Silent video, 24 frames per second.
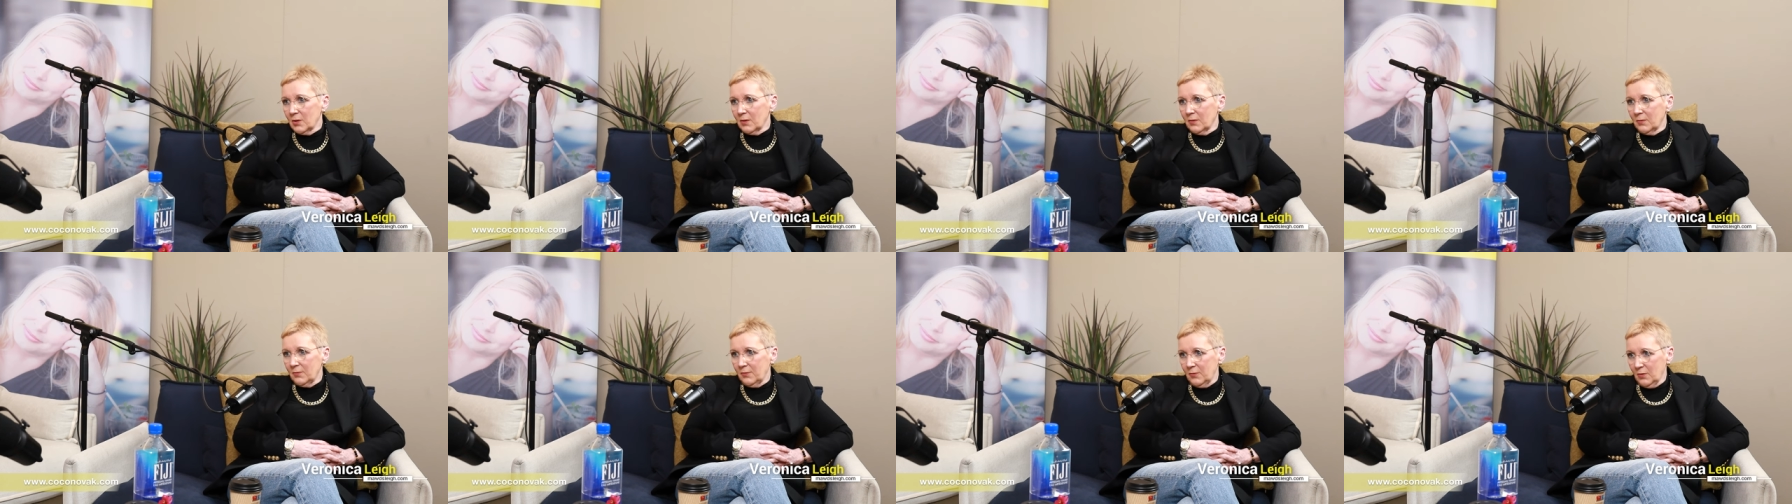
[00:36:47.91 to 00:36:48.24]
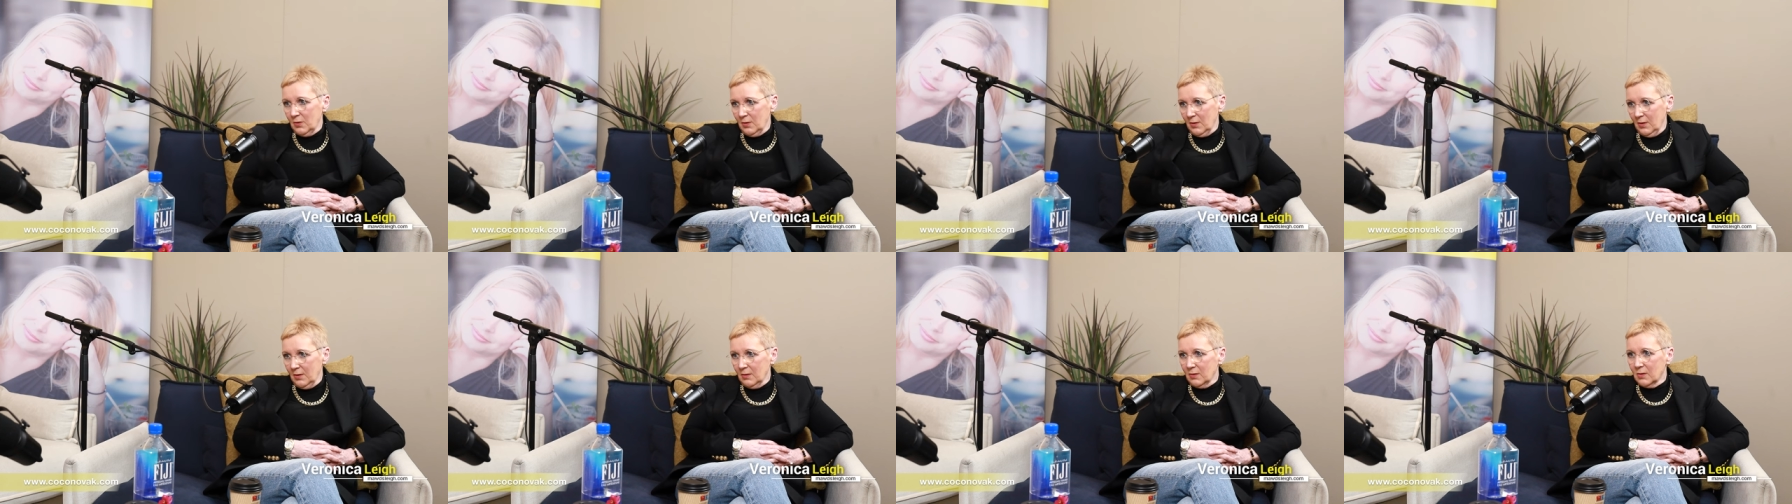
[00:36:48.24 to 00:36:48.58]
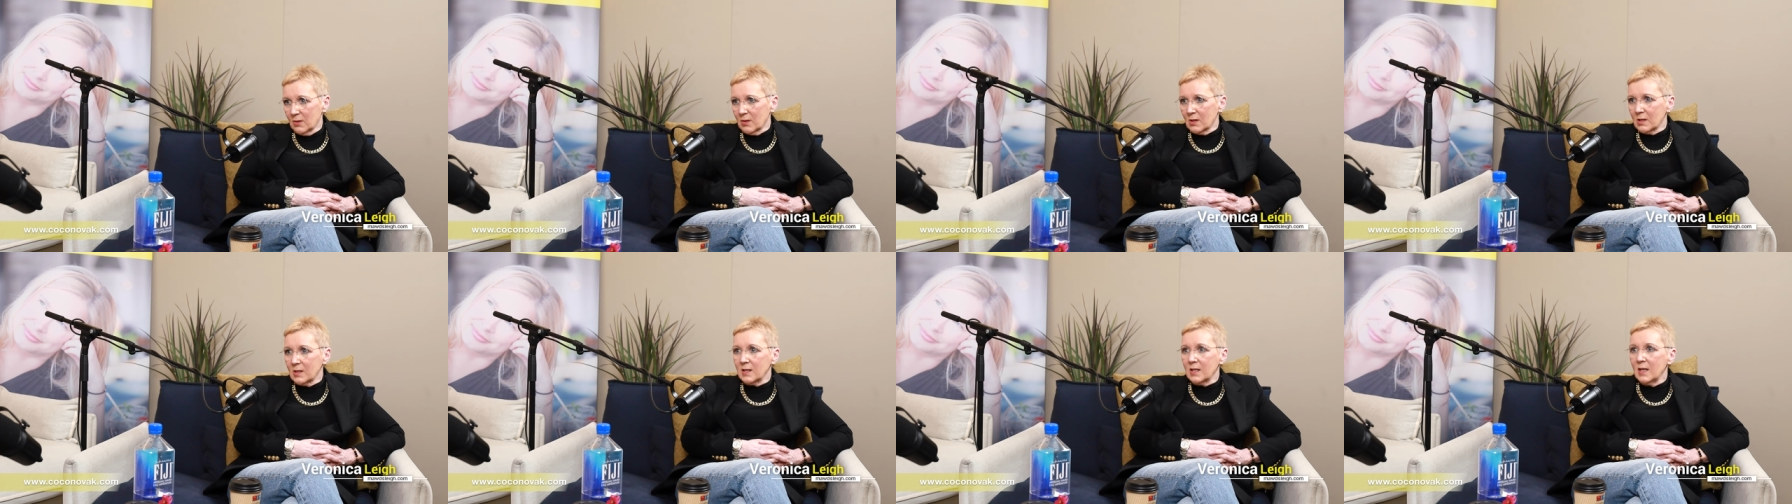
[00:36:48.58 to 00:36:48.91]
for the
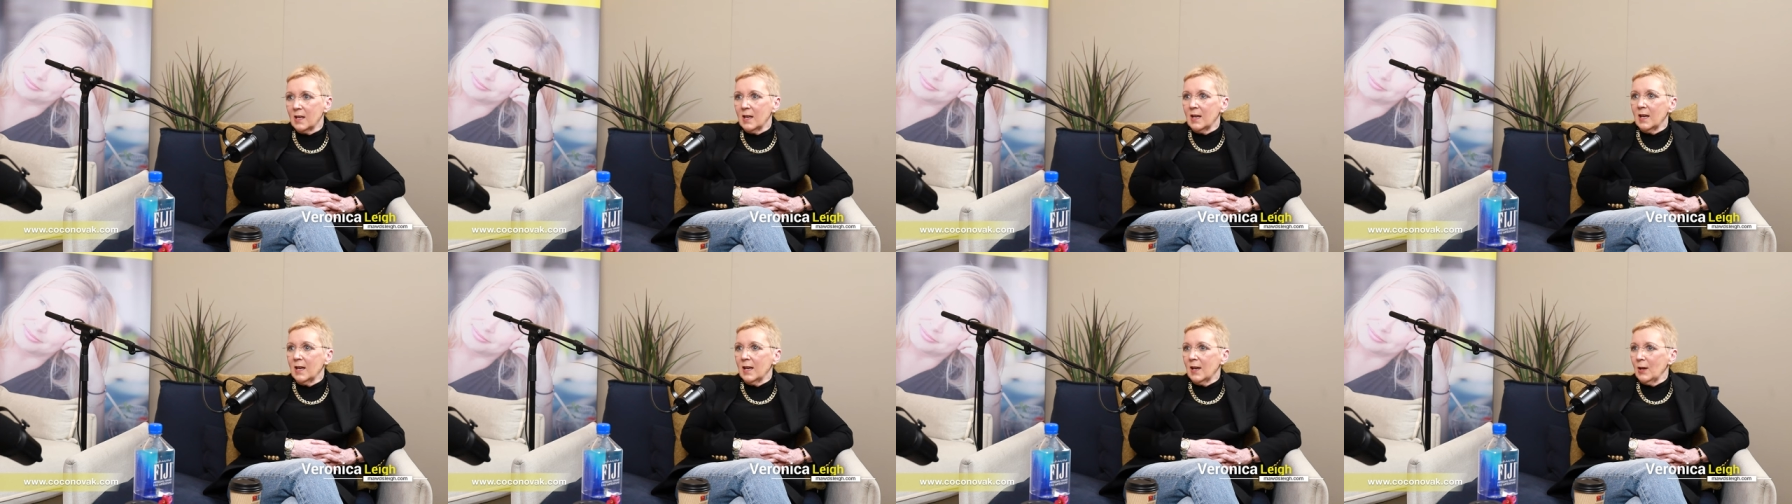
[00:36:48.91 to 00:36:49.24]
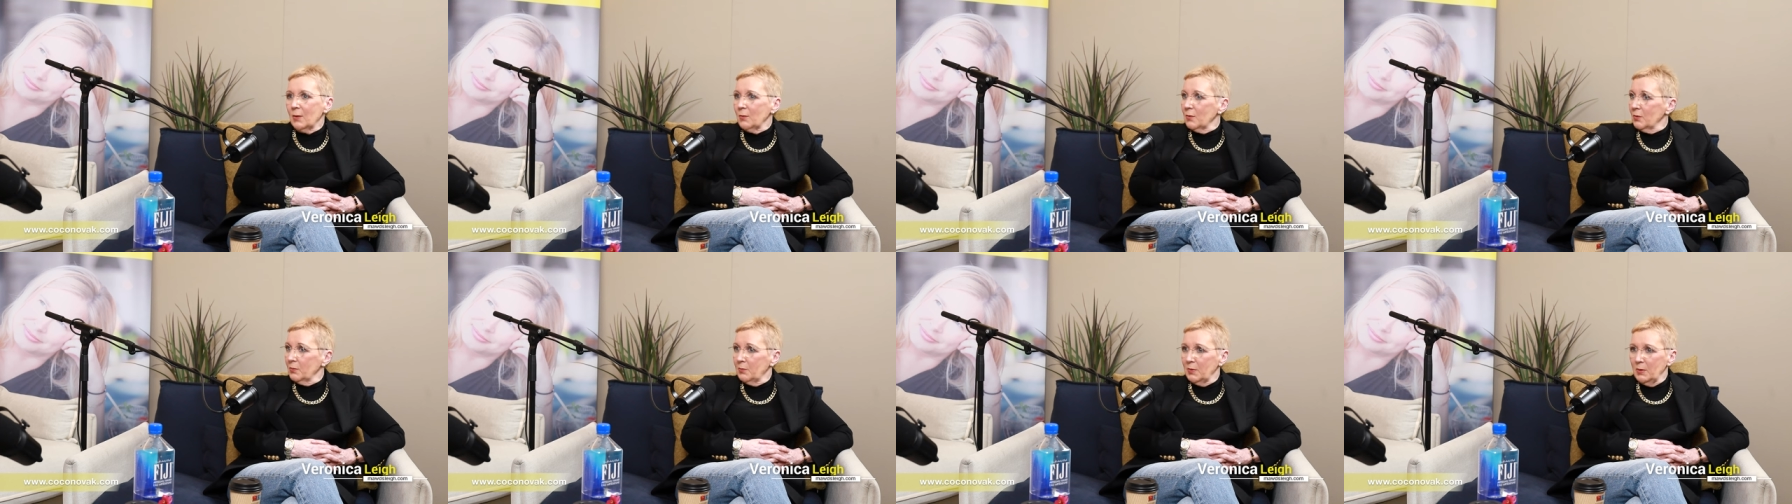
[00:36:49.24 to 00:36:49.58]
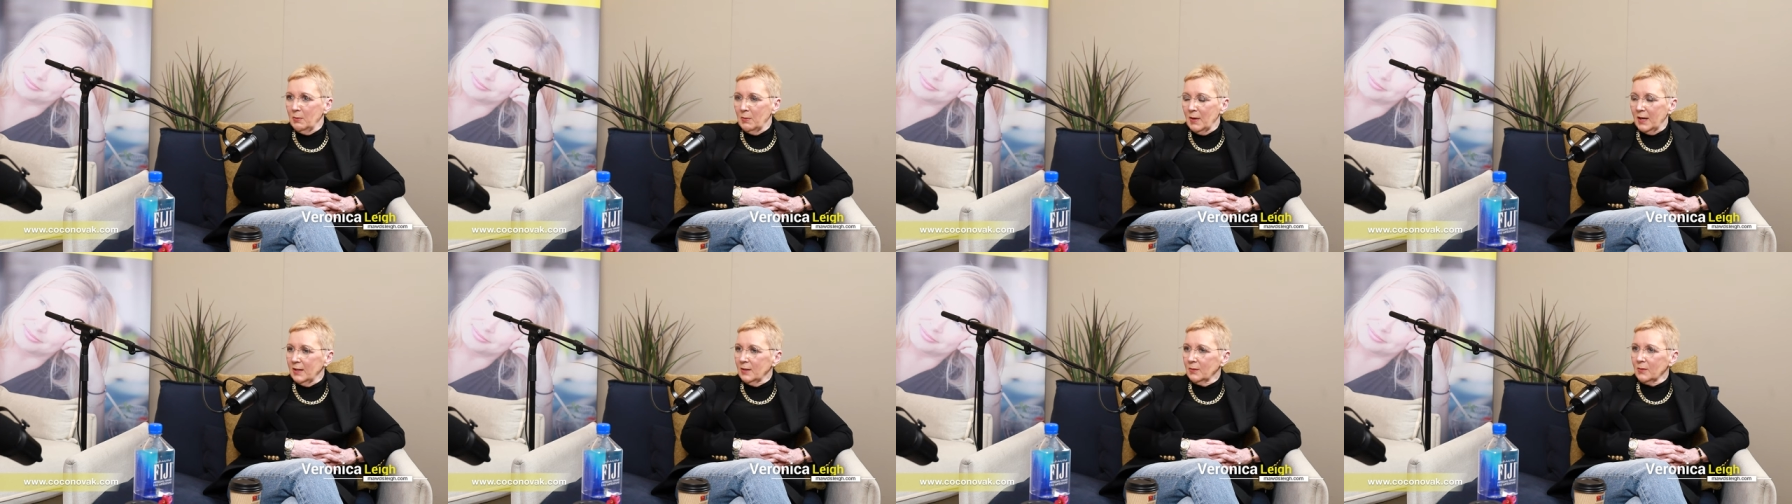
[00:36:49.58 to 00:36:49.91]
horse, it would be
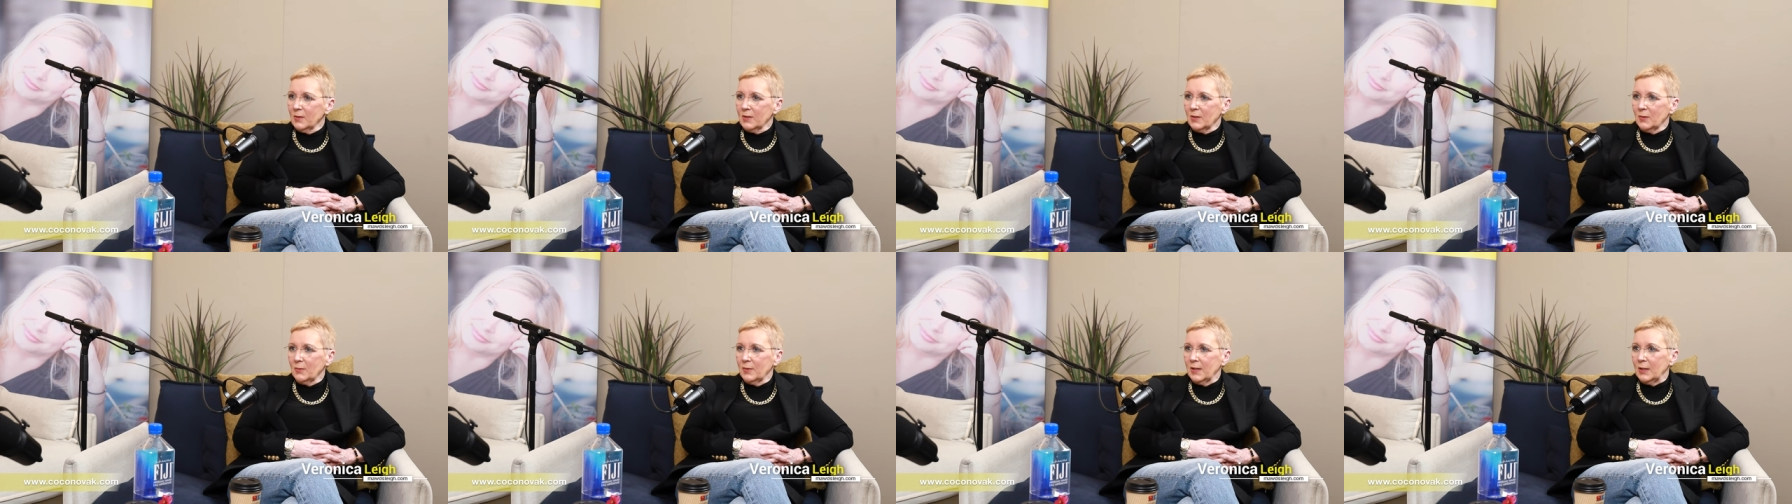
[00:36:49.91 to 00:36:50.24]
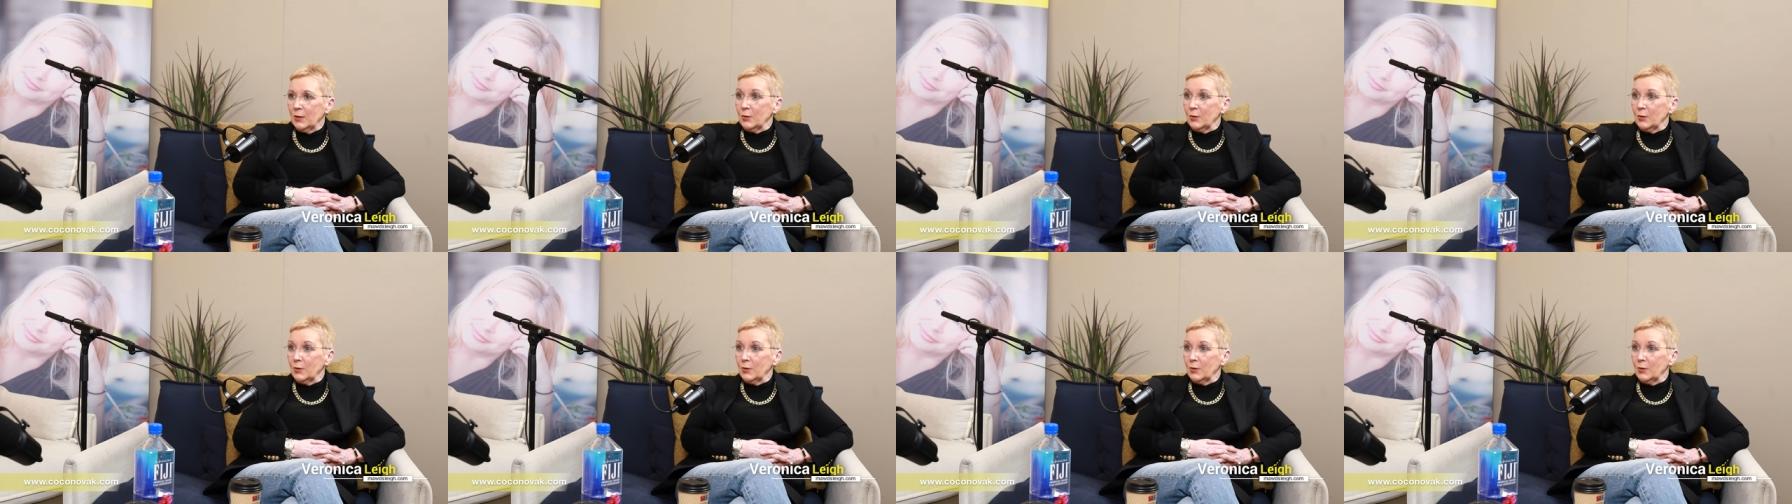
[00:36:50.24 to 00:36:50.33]
miles away.